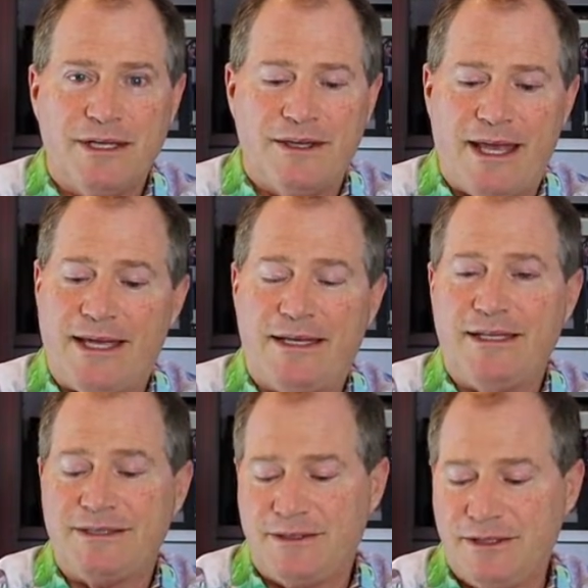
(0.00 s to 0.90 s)
that
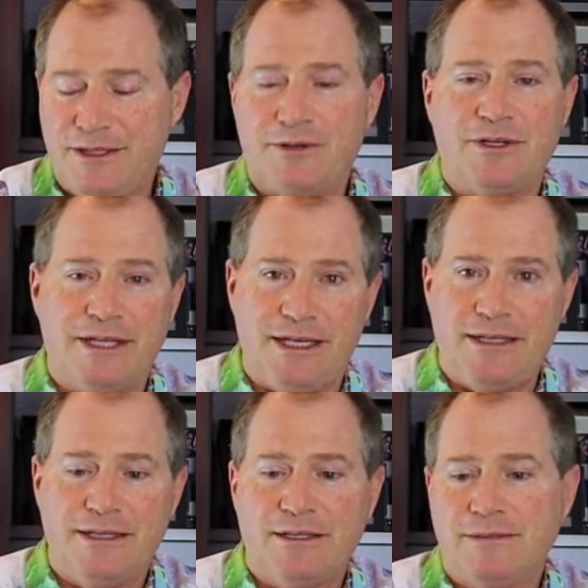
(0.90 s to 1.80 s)
is
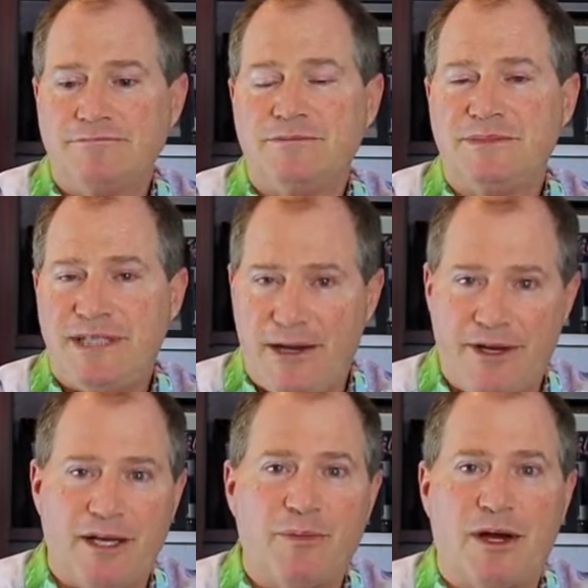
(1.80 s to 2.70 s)
literally
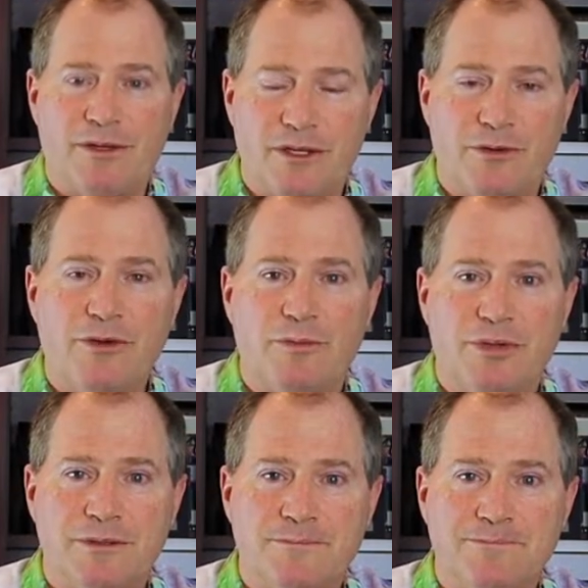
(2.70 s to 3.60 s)
tearing apart the group.
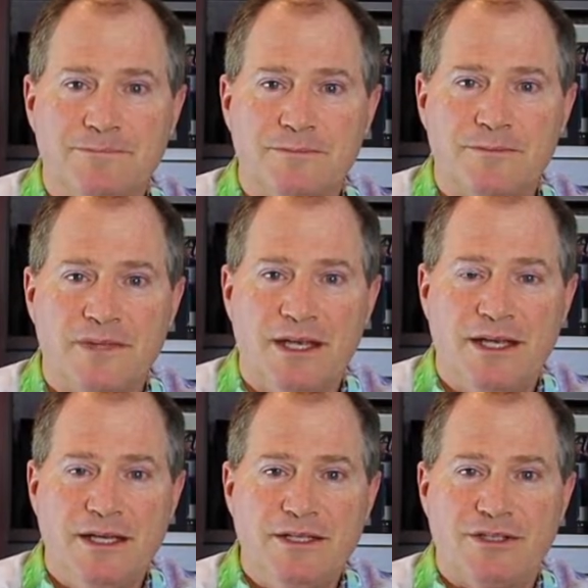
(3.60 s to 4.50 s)

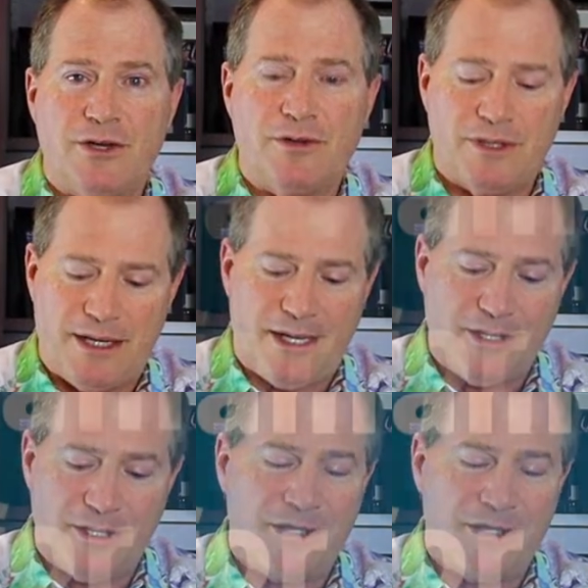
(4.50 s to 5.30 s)
So a good